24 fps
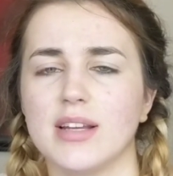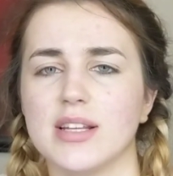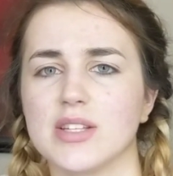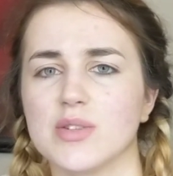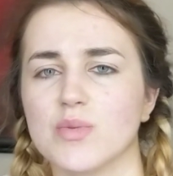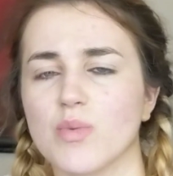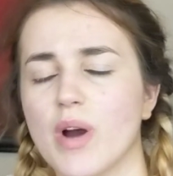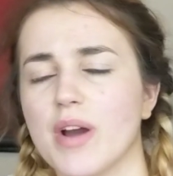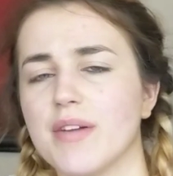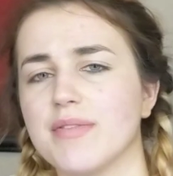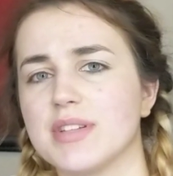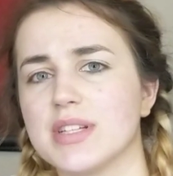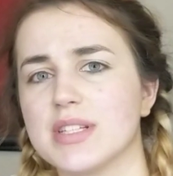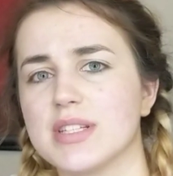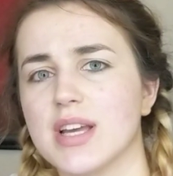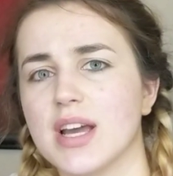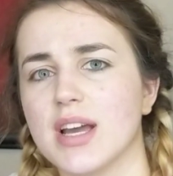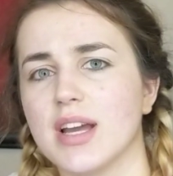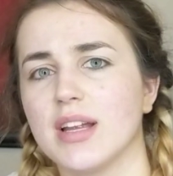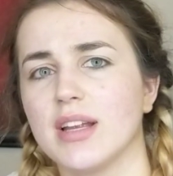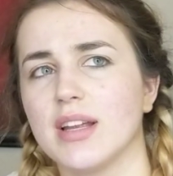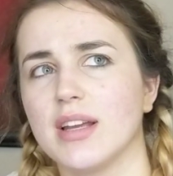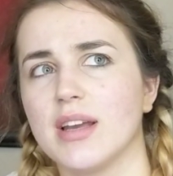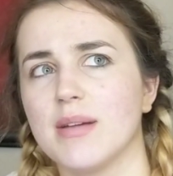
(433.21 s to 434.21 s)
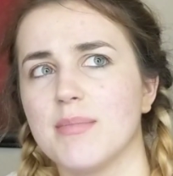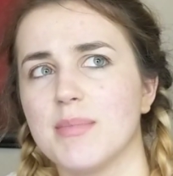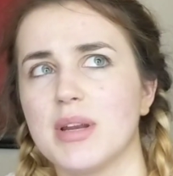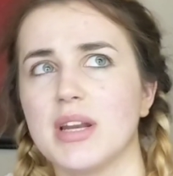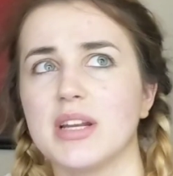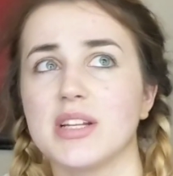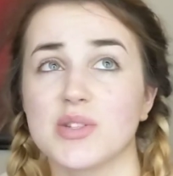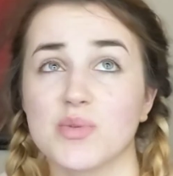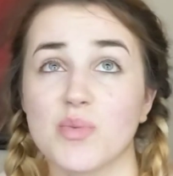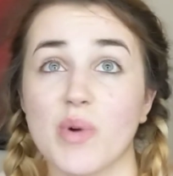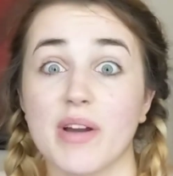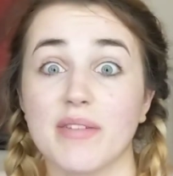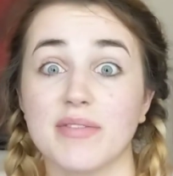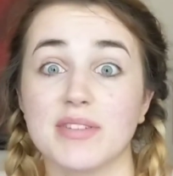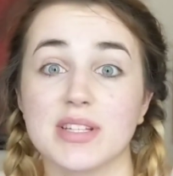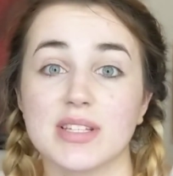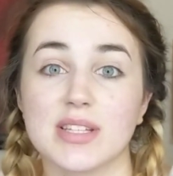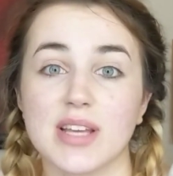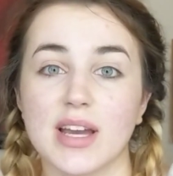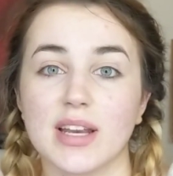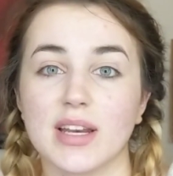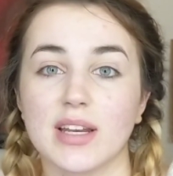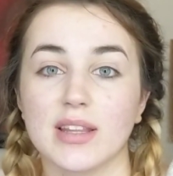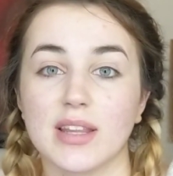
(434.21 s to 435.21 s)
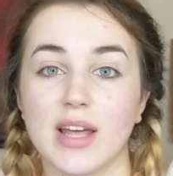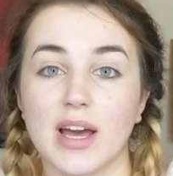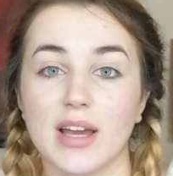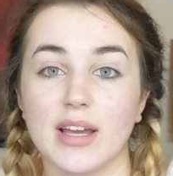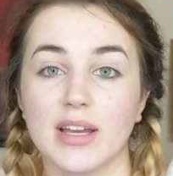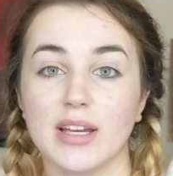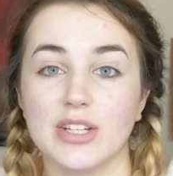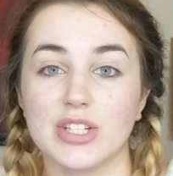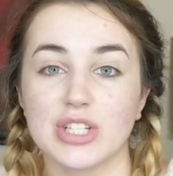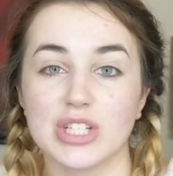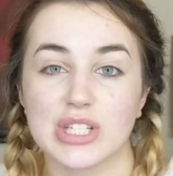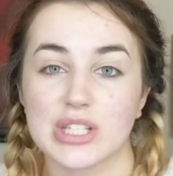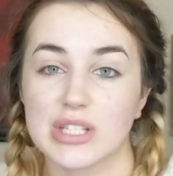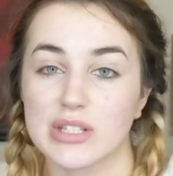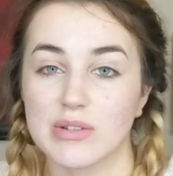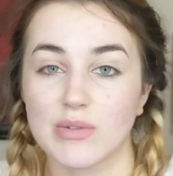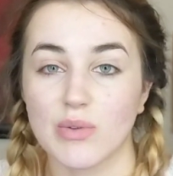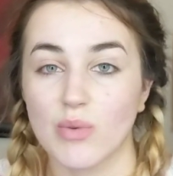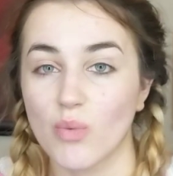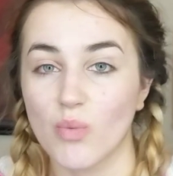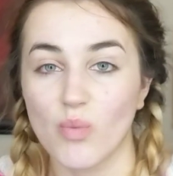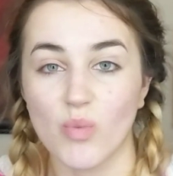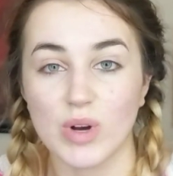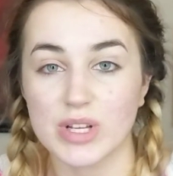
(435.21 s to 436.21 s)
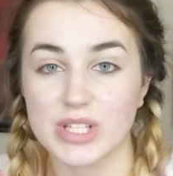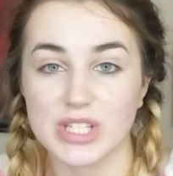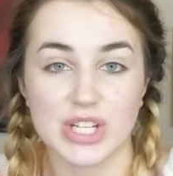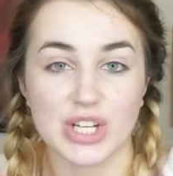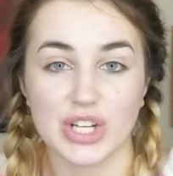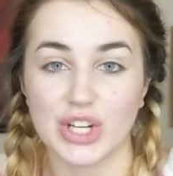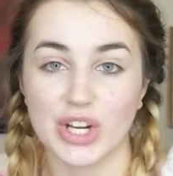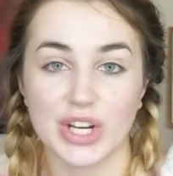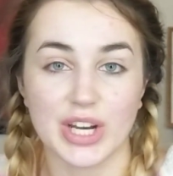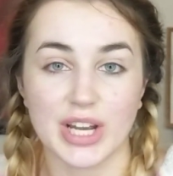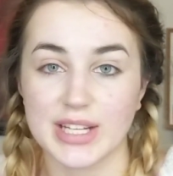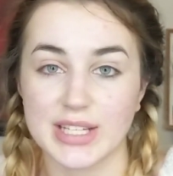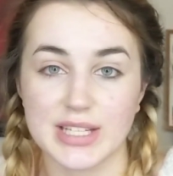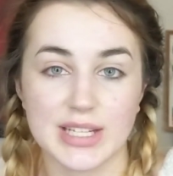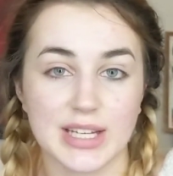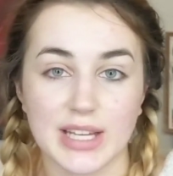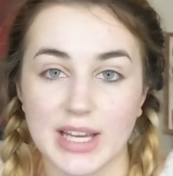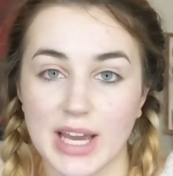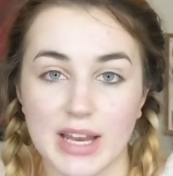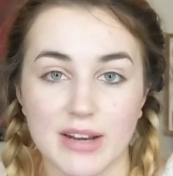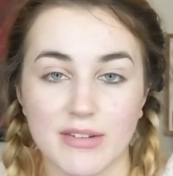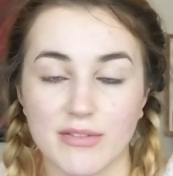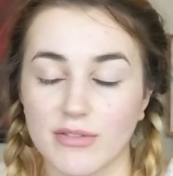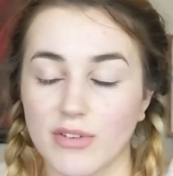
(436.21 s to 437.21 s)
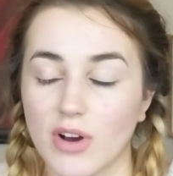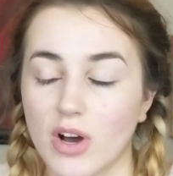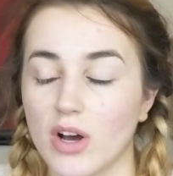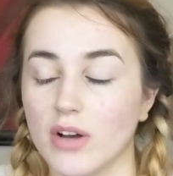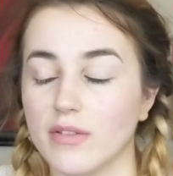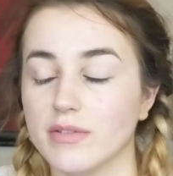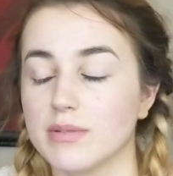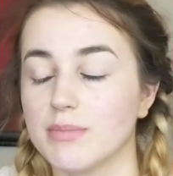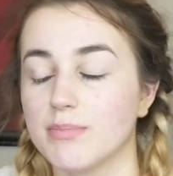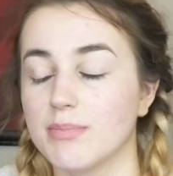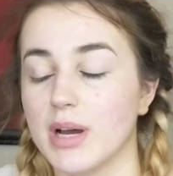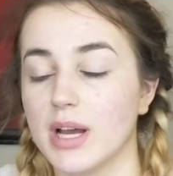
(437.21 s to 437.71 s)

and him and his wife decided that it just wasn't a good idea to get involved.